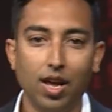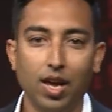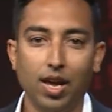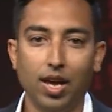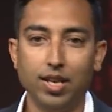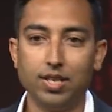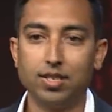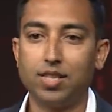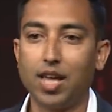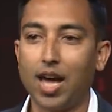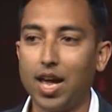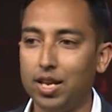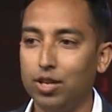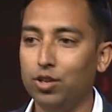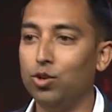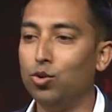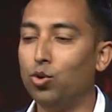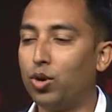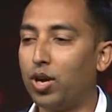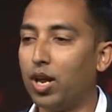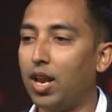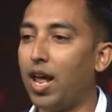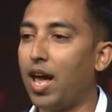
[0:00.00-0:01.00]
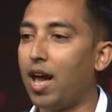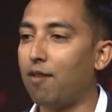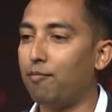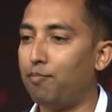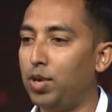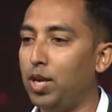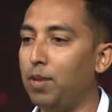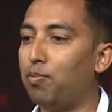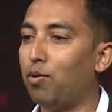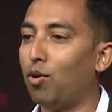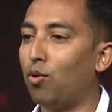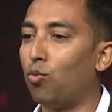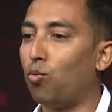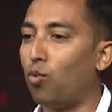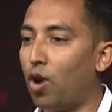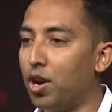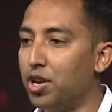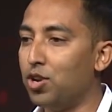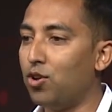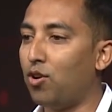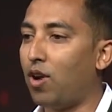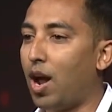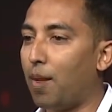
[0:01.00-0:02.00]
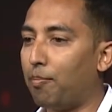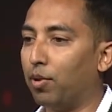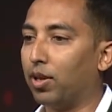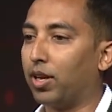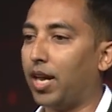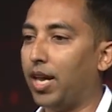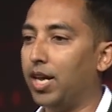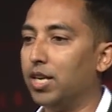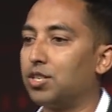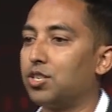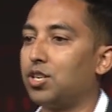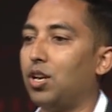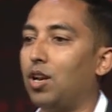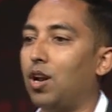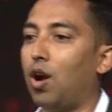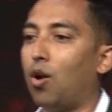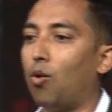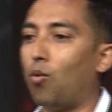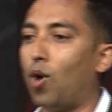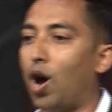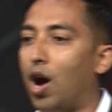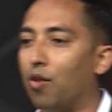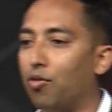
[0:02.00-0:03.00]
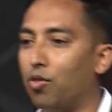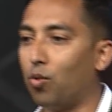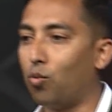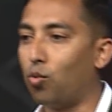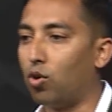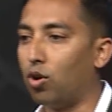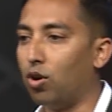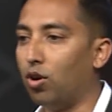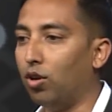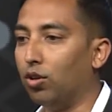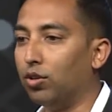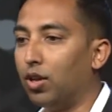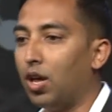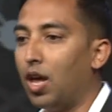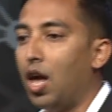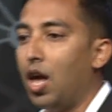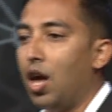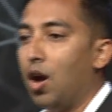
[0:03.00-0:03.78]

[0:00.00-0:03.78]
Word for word: is that you can have people run your application around the world